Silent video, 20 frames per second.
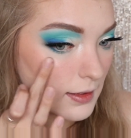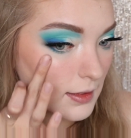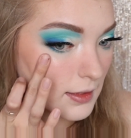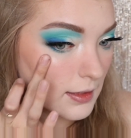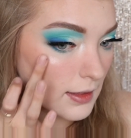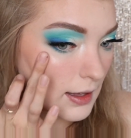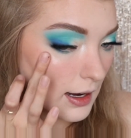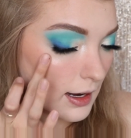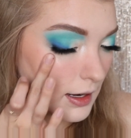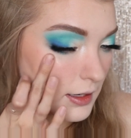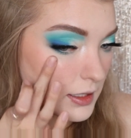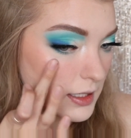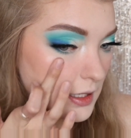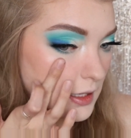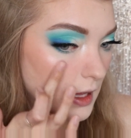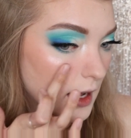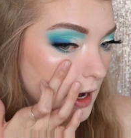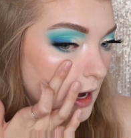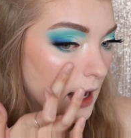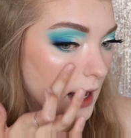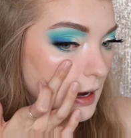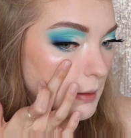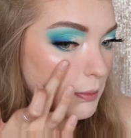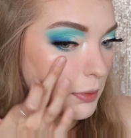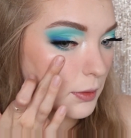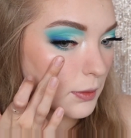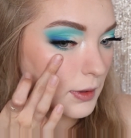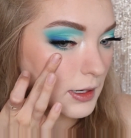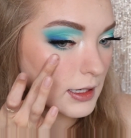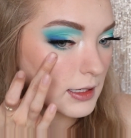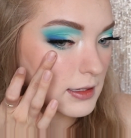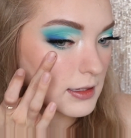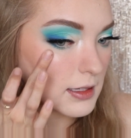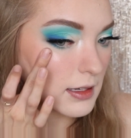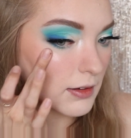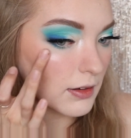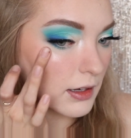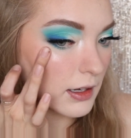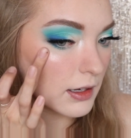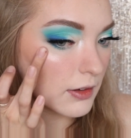that to the high points
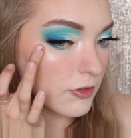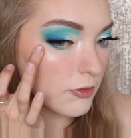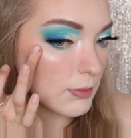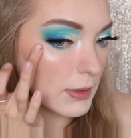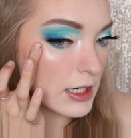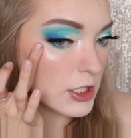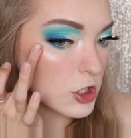of my